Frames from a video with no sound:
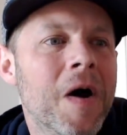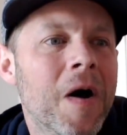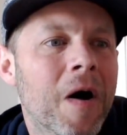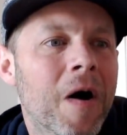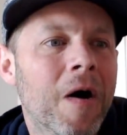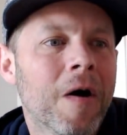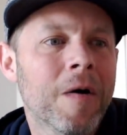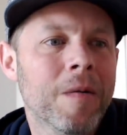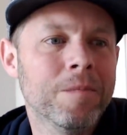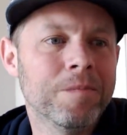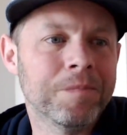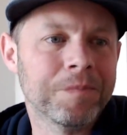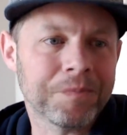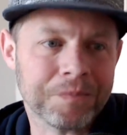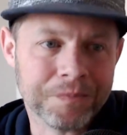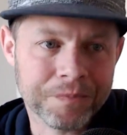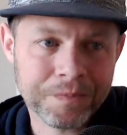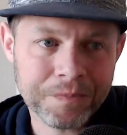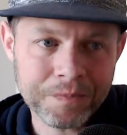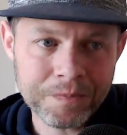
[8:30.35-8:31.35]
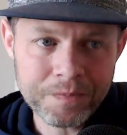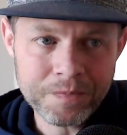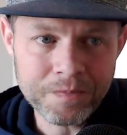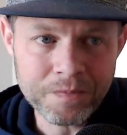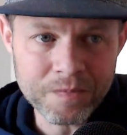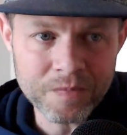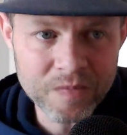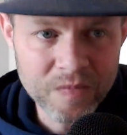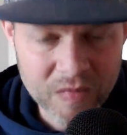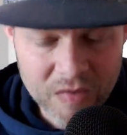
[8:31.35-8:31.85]
All
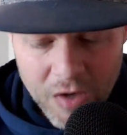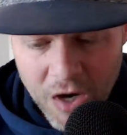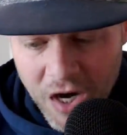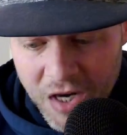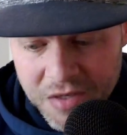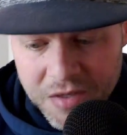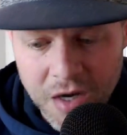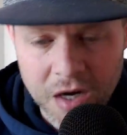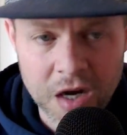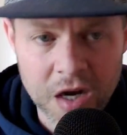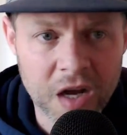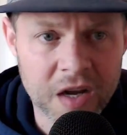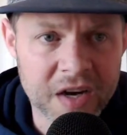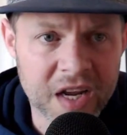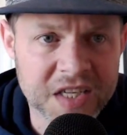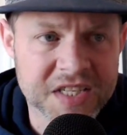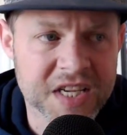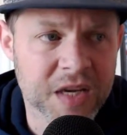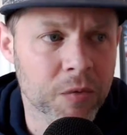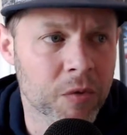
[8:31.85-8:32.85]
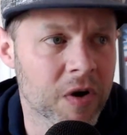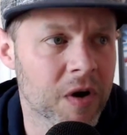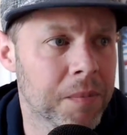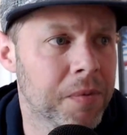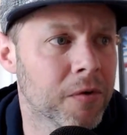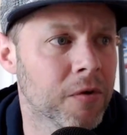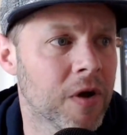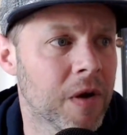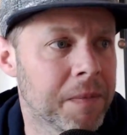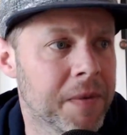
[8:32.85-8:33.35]
right, next thing we're going
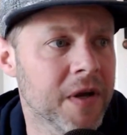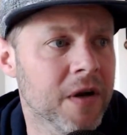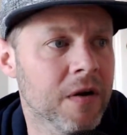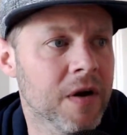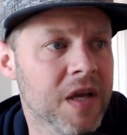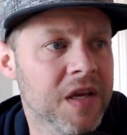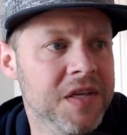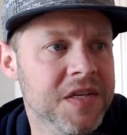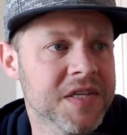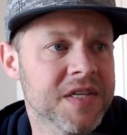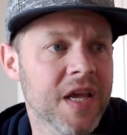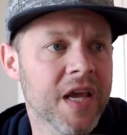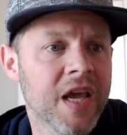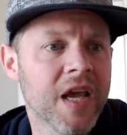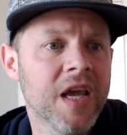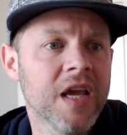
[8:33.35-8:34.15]
to pull up here is